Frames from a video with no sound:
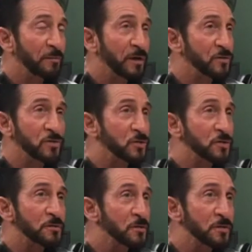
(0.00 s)
Because you're
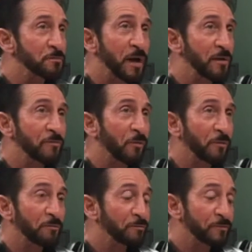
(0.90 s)
just paying
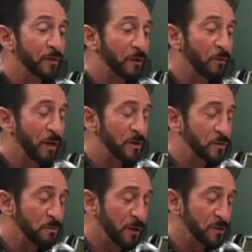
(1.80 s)
for, you know, way
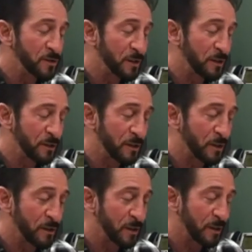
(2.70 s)
too much
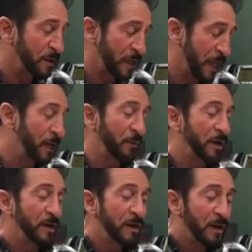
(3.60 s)
than, anyway.